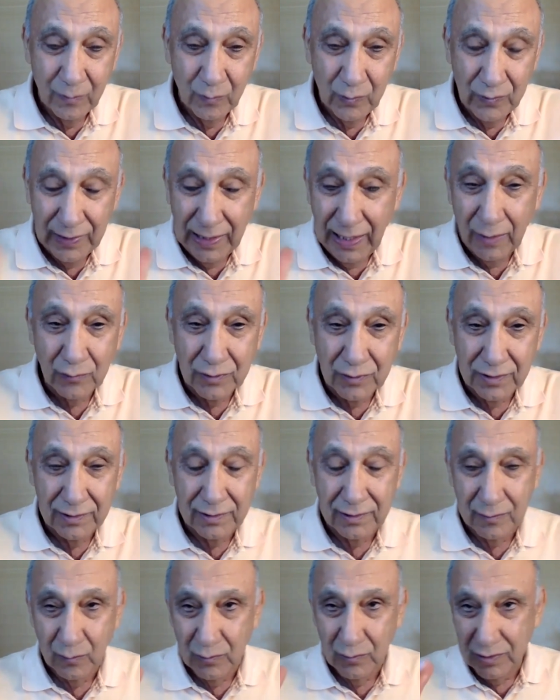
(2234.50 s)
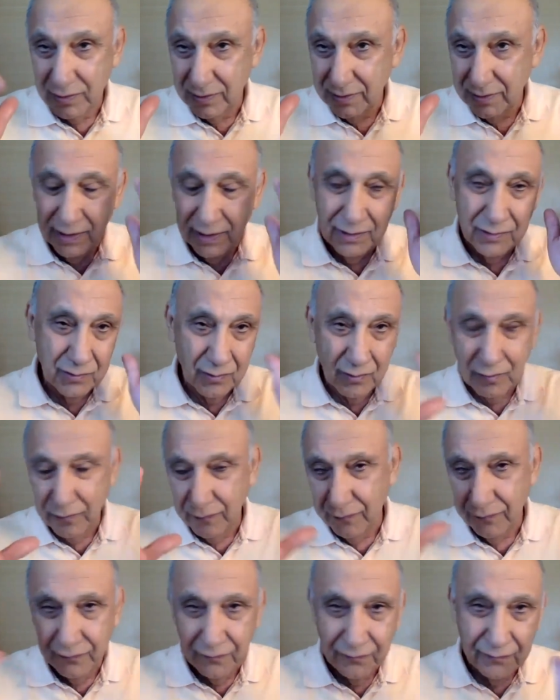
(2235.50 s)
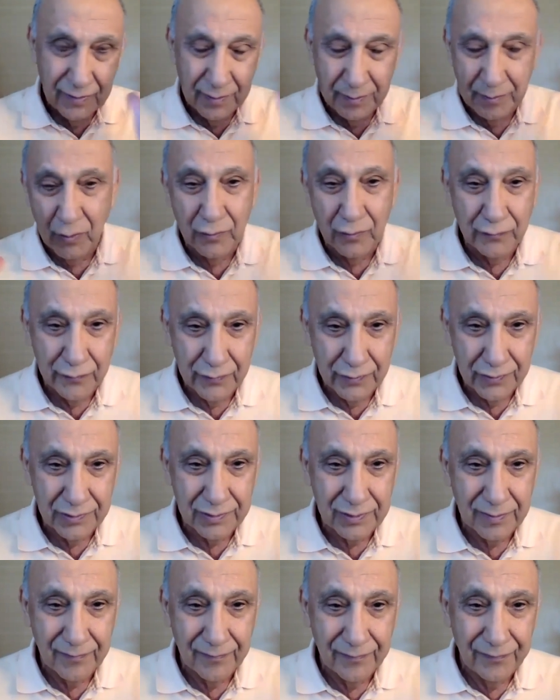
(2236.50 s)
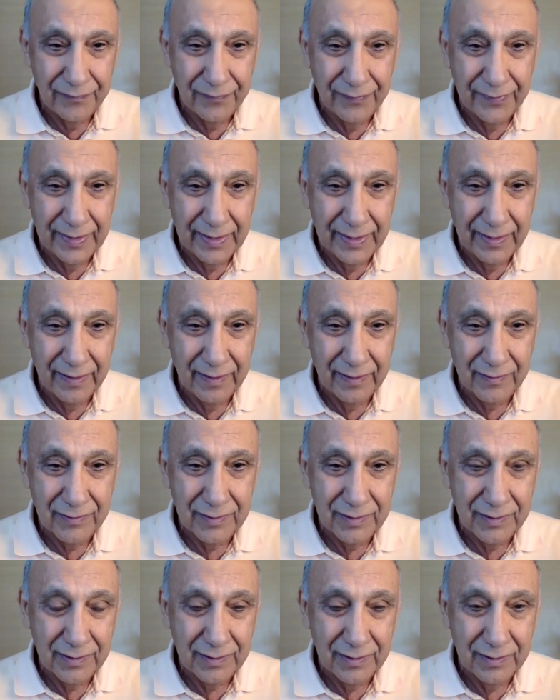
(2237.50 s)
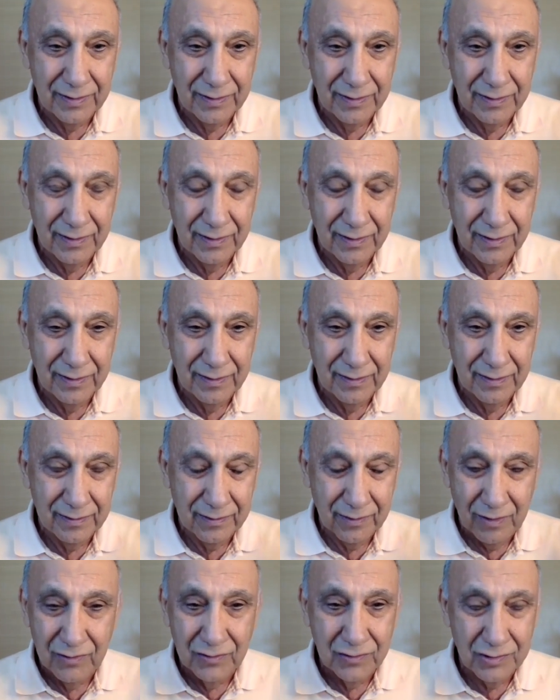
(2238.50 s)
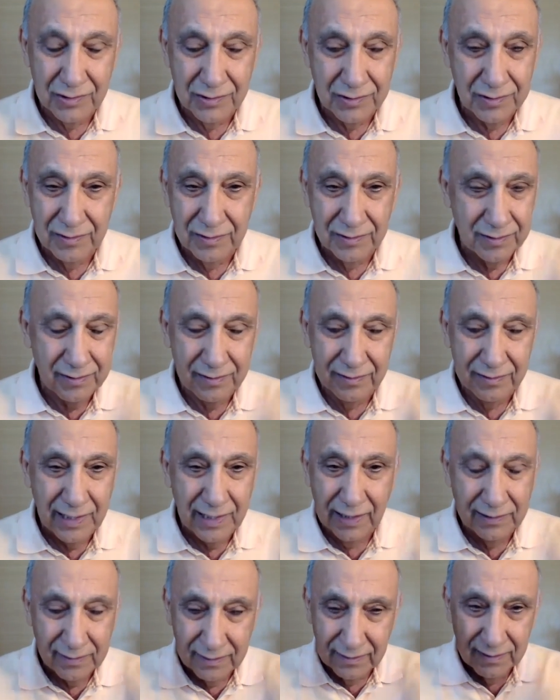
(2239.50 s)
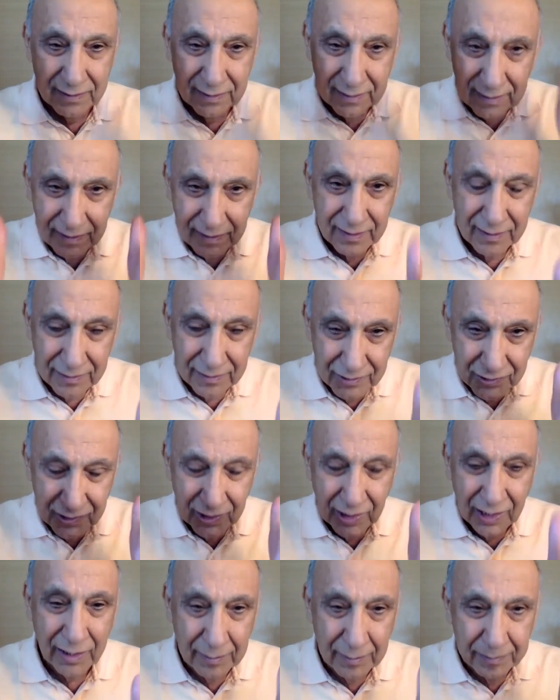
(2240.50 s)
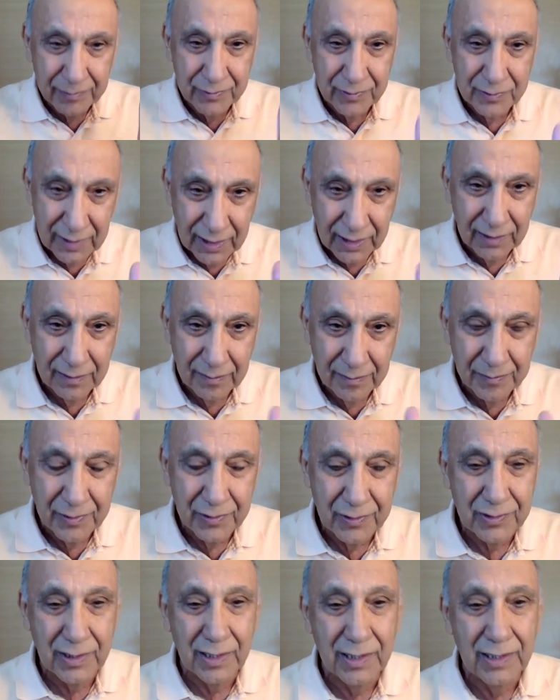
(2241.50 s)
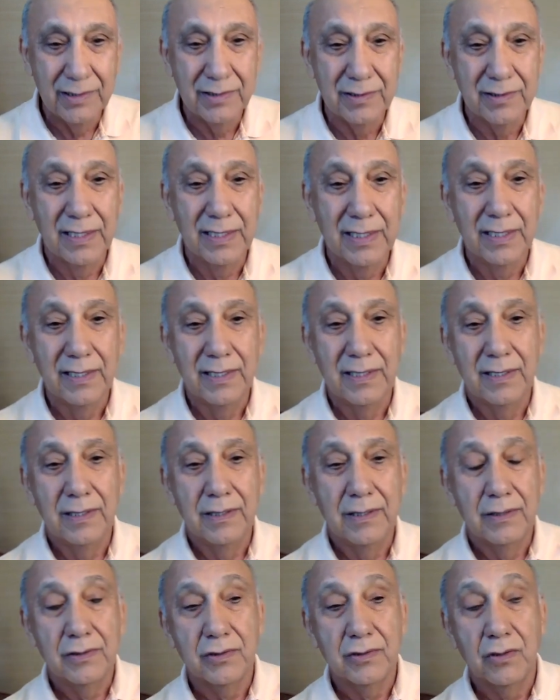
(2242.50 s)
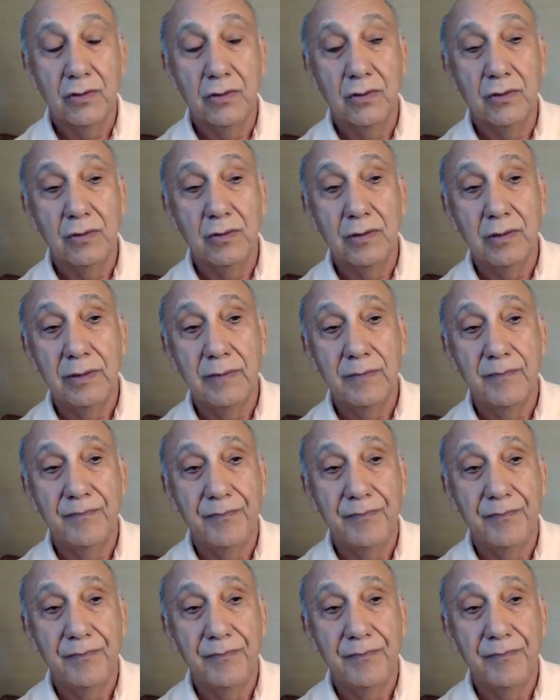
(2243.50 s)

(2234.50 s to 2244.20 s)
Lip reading: Without it, we stay sort of amorphous. You see, the consciousness is not sharp, not precise. So